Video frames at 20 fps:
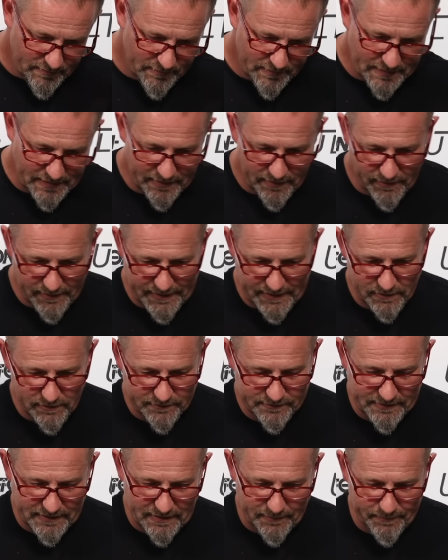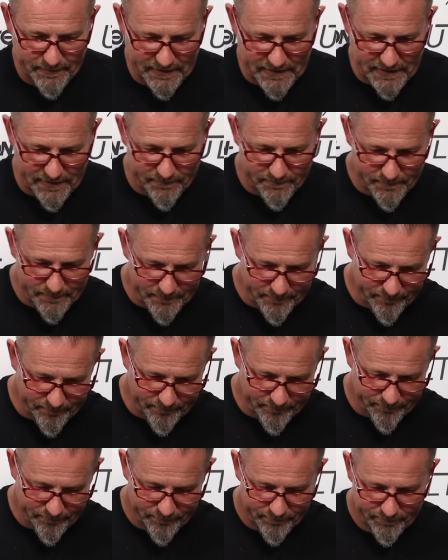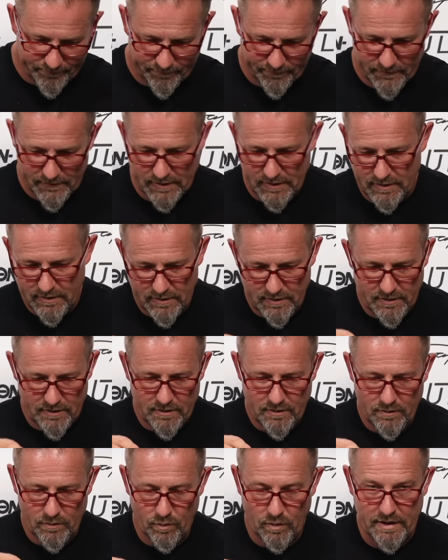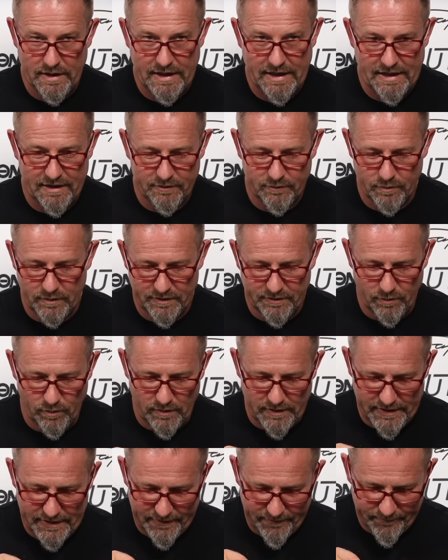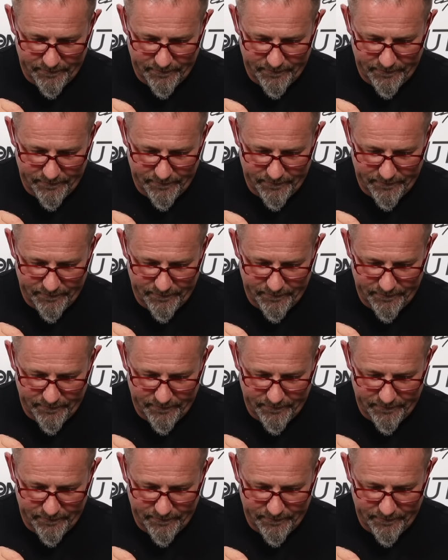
Get our angle set up again. 1 hand's width away.